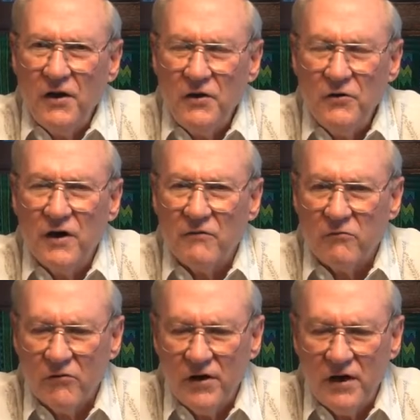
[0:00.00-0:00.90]
you have
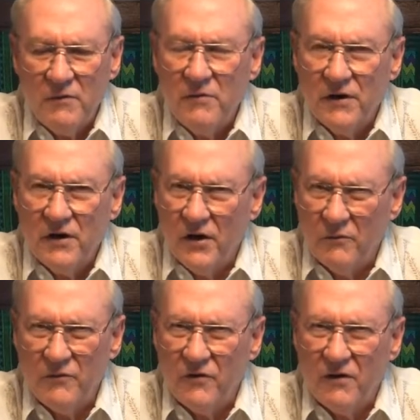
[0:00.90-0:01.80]
really been
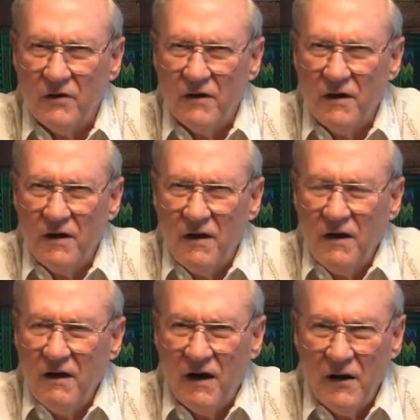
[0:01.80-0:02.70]
helpful.
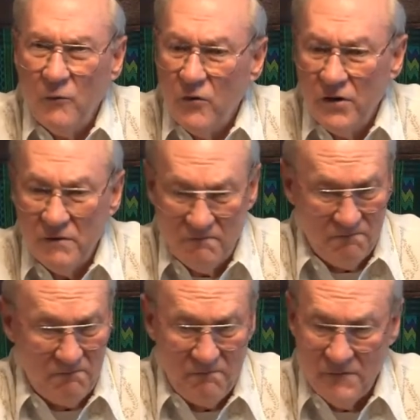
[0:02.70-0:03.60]
I would
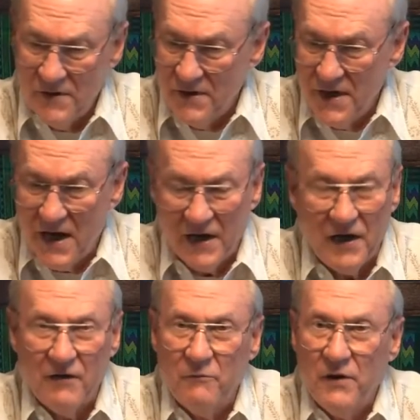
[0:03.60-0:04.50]
not
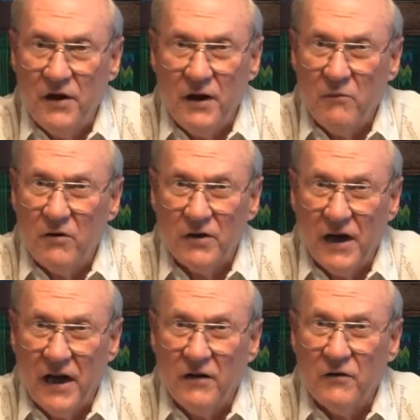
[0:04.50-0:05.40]
have been able
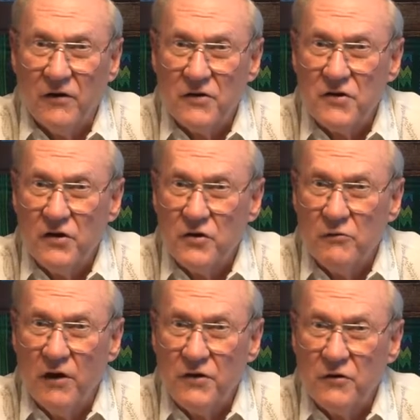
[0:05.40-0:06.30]
to handle this
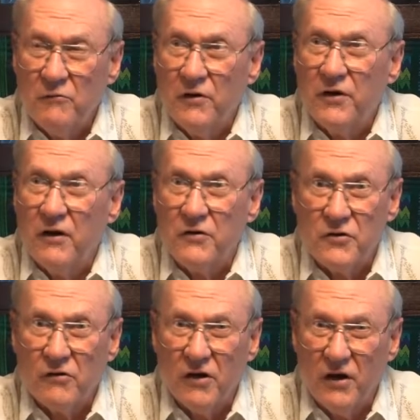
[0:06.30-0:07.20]
situation without
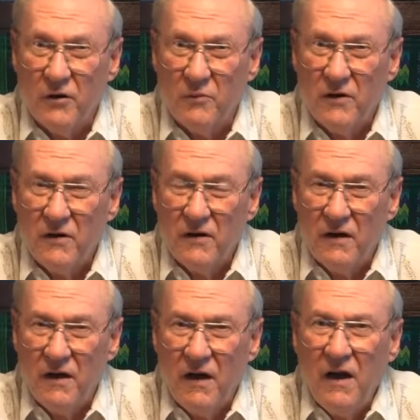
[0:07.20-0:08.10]
your help.
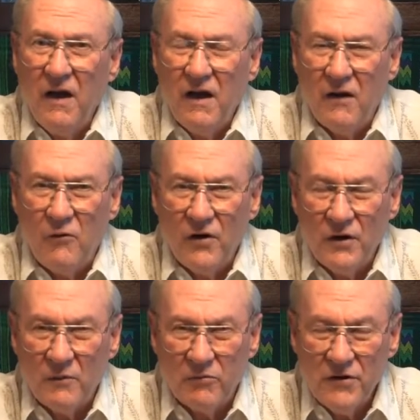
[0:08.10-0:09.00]
I want
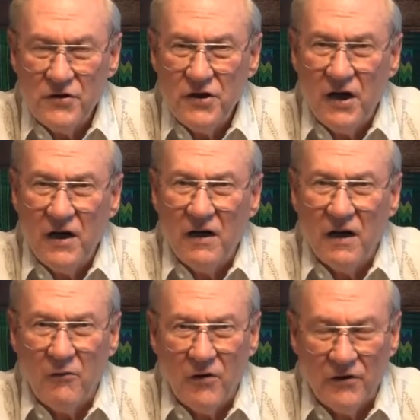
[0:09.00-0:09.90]
to appreciate it, and
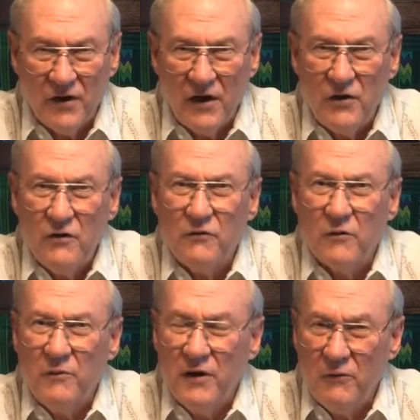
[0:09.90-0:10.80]
I want to thank you
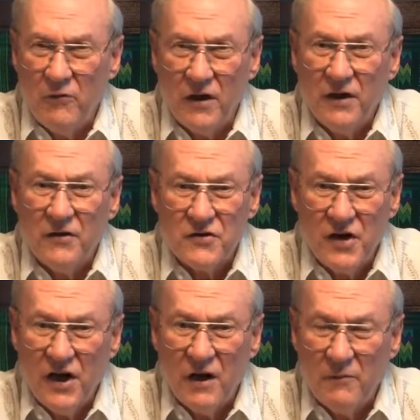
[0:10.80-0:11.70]
for being willing to
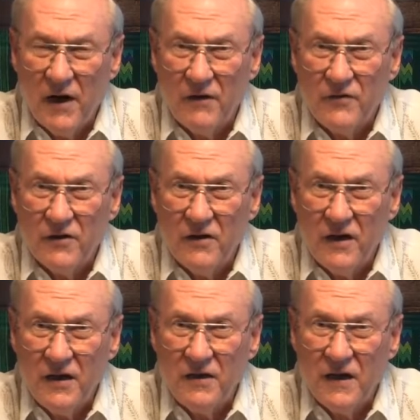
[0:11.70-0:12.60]
stay up half the
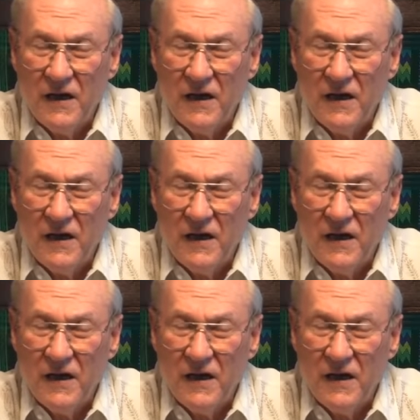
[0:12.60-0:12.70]
night.